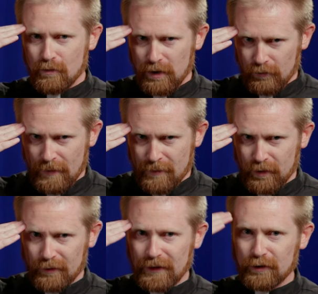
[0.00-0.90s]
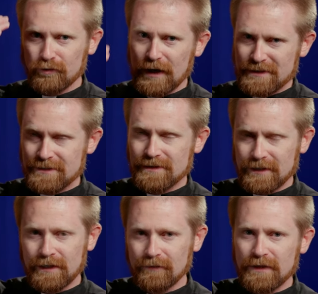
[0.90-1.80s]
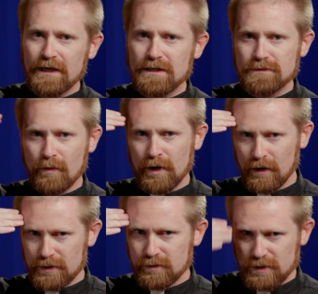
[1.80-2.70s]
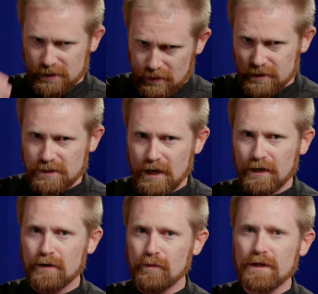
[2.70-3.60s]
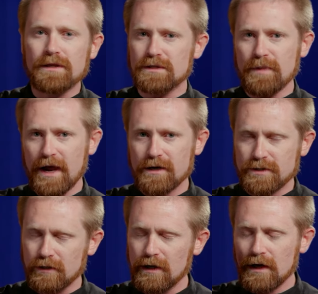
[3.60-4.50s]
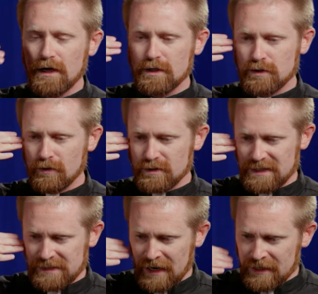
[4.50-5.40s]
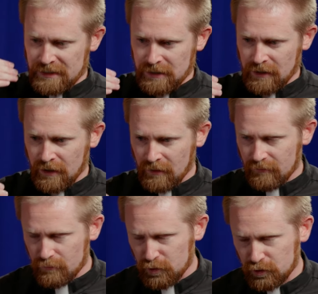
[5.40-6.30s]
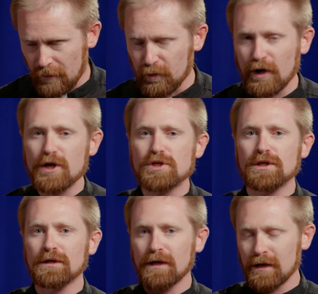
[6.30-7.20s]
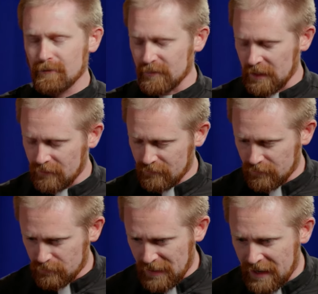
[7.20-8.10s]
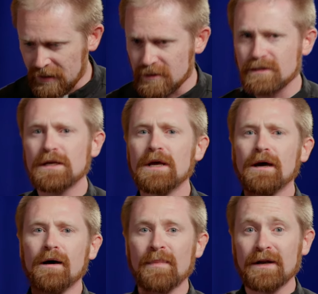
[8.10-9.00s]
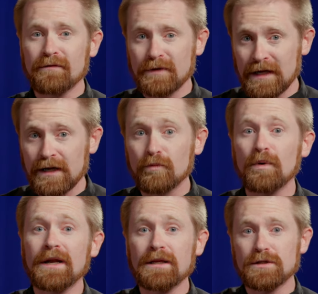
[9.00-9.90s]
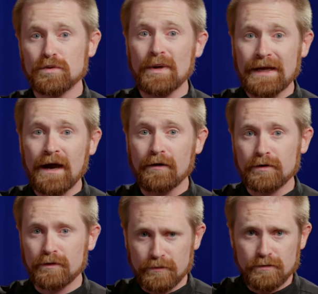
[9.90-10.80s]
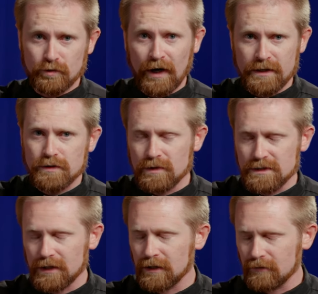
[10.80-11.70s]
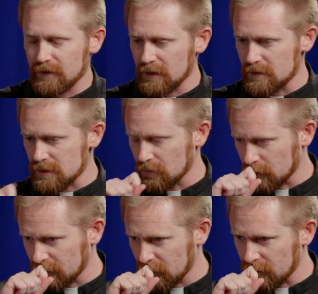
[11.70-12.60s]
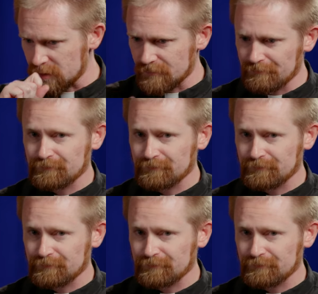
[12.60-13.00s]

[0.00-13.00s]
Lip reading: we remember that Christ is the King of Kings, but we also associate it with his passion. And so there's this idea of a preparation, of penance, and of getting ready to encounter Christ, who is the King of Kings and Lord of Lords.